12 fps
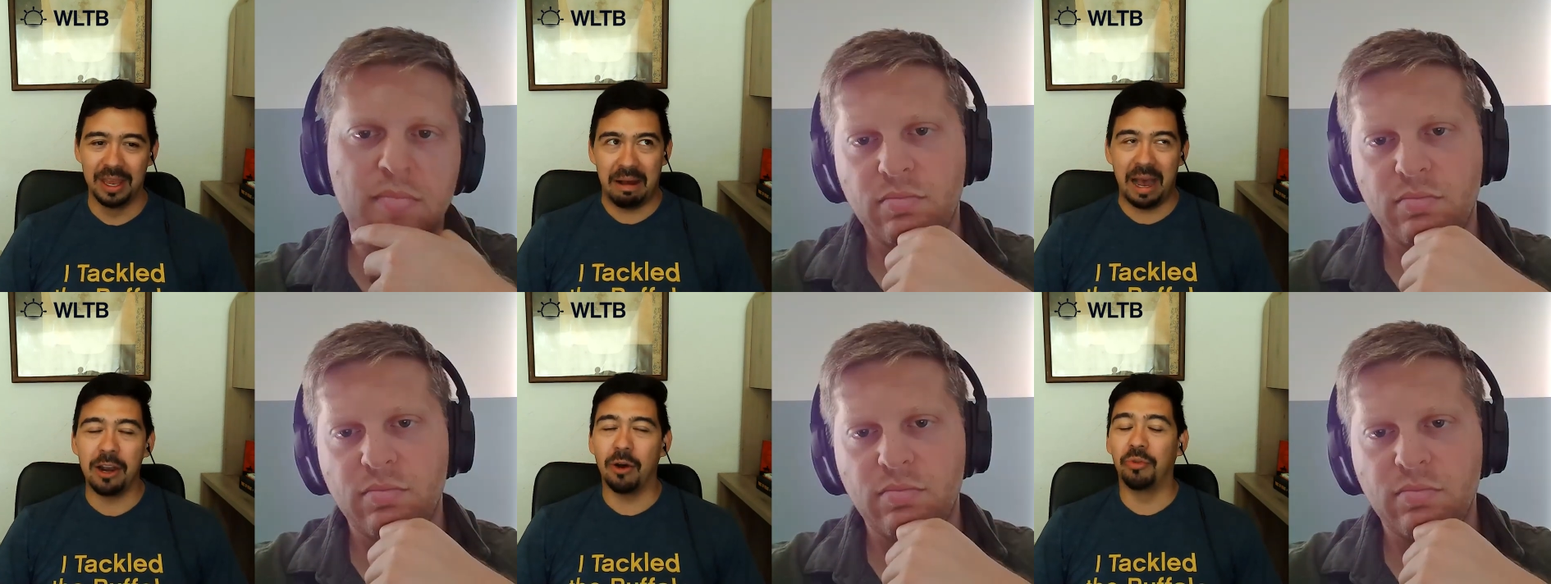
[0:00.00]

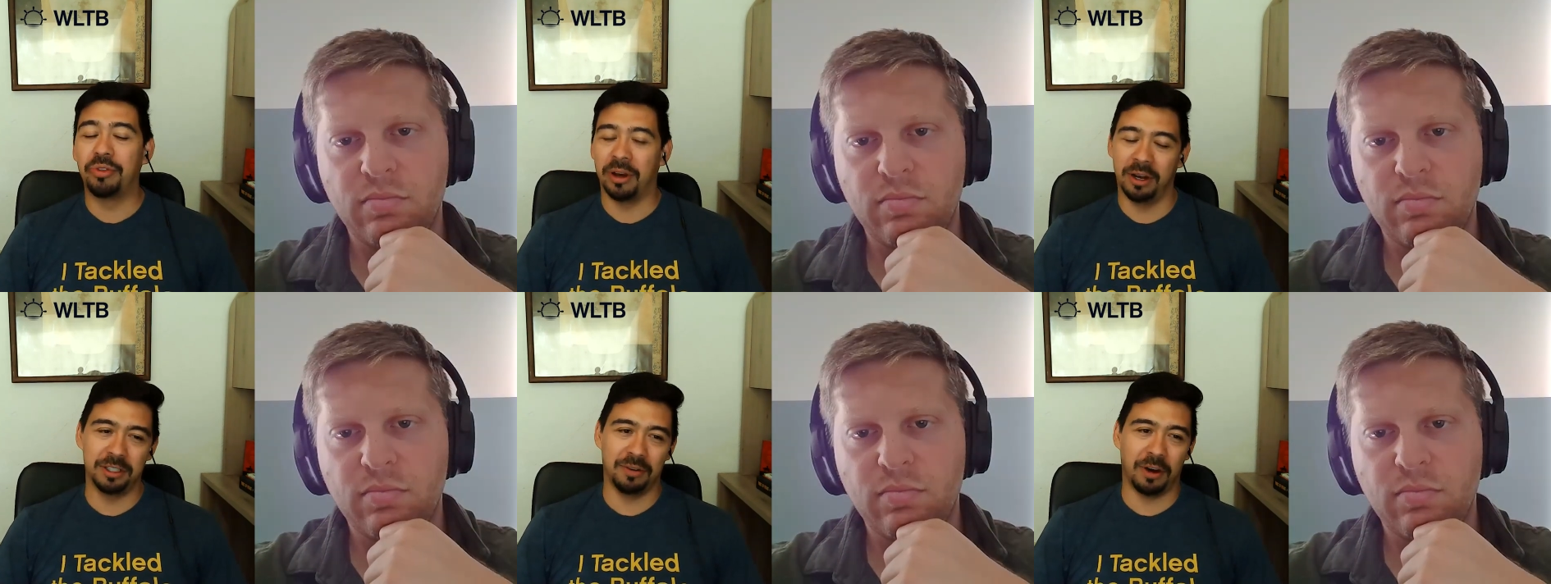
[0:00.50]
Speaker 1: I know
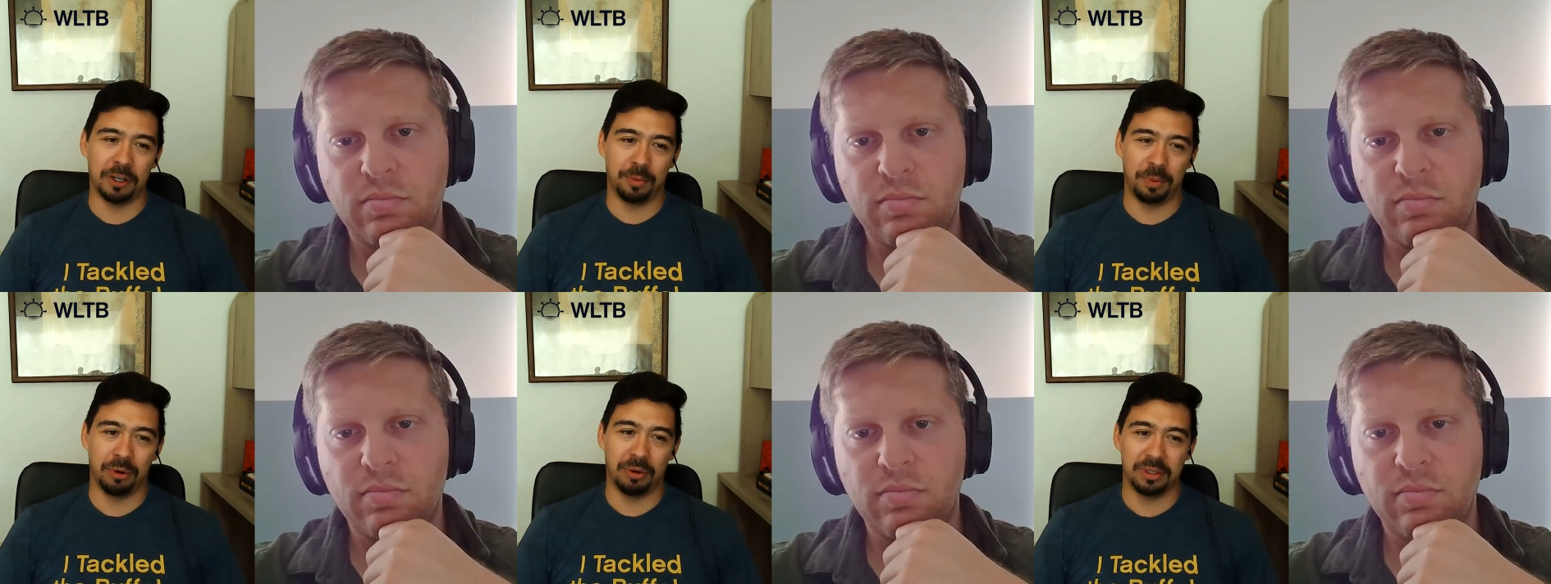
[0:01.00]
tons of
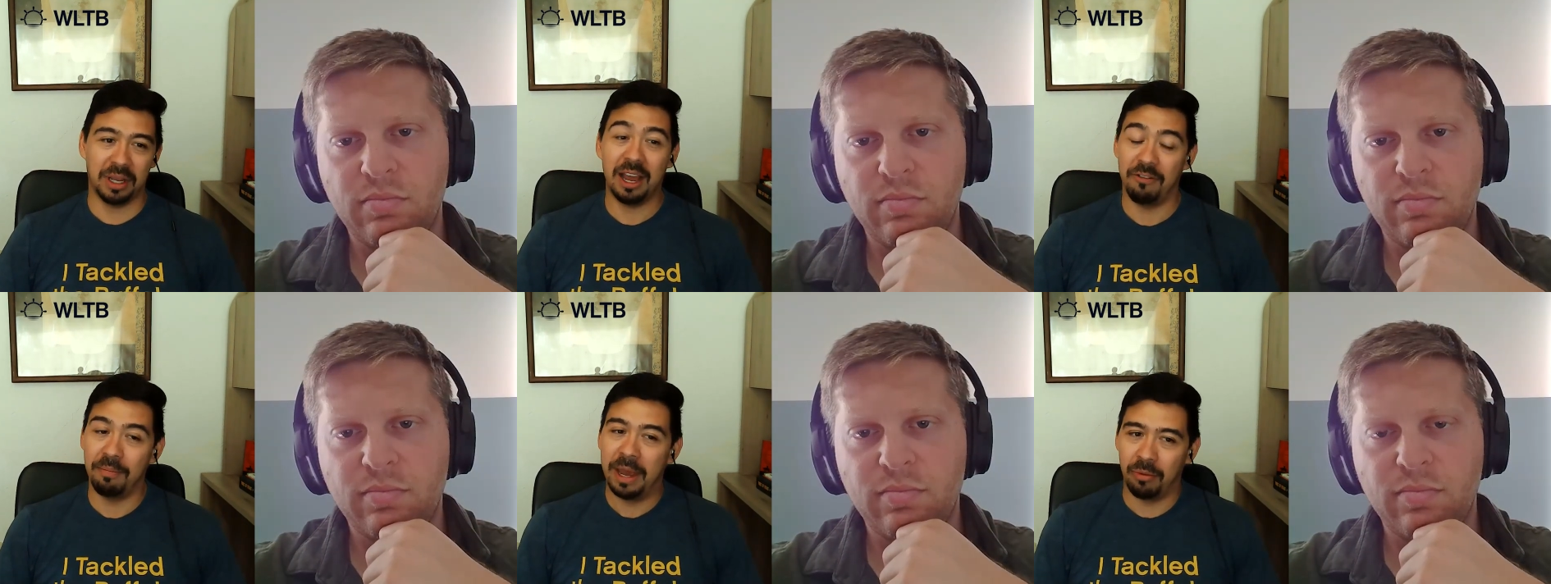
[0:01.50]
entrepreneurs.
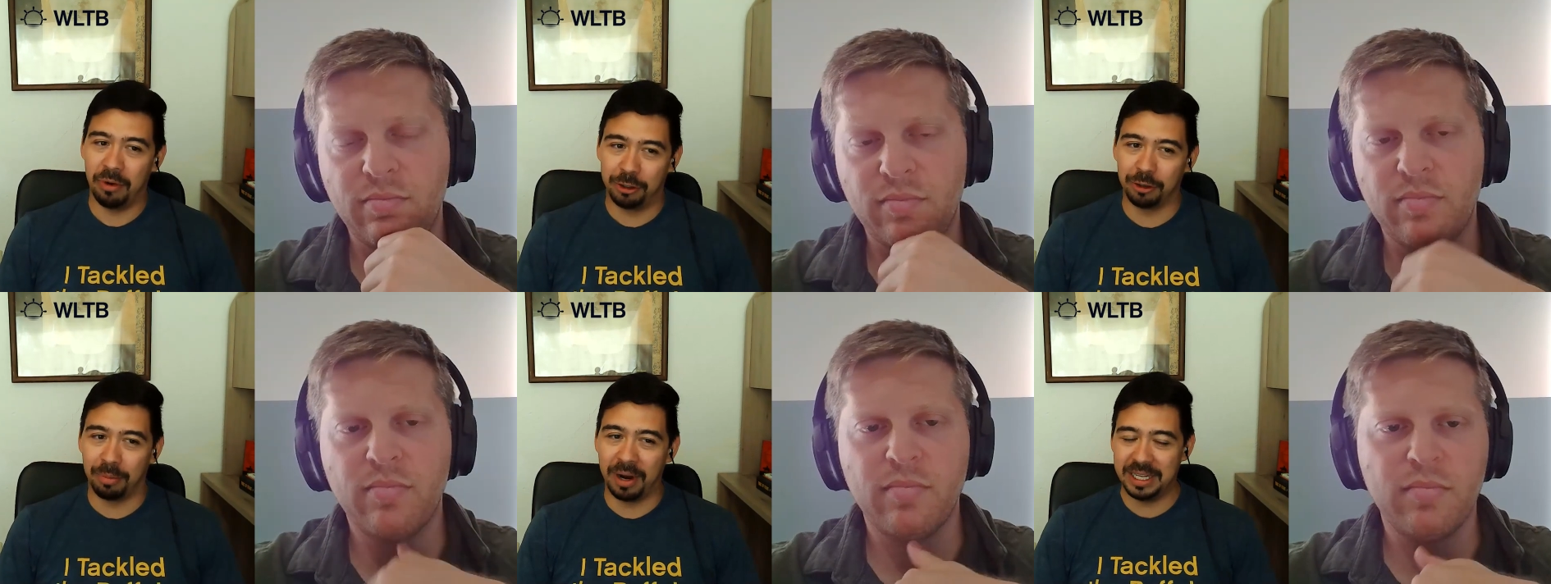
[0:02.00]
I've met
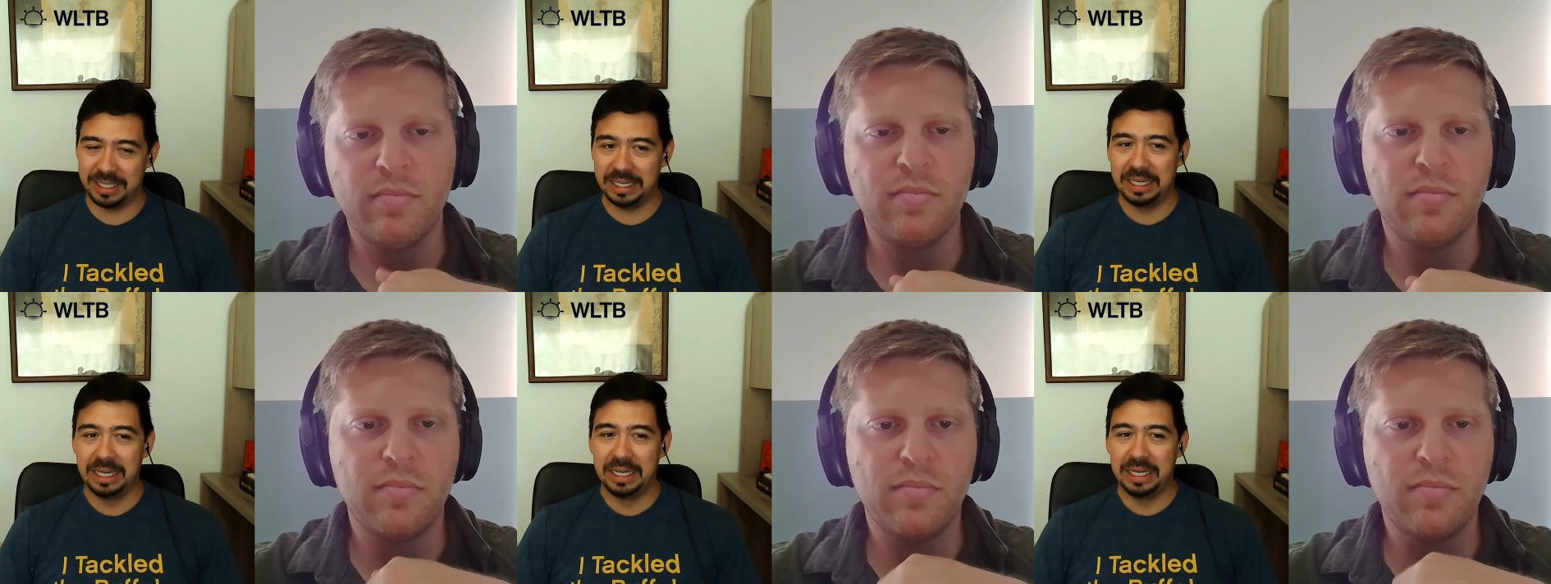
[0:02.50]
Richard Branson.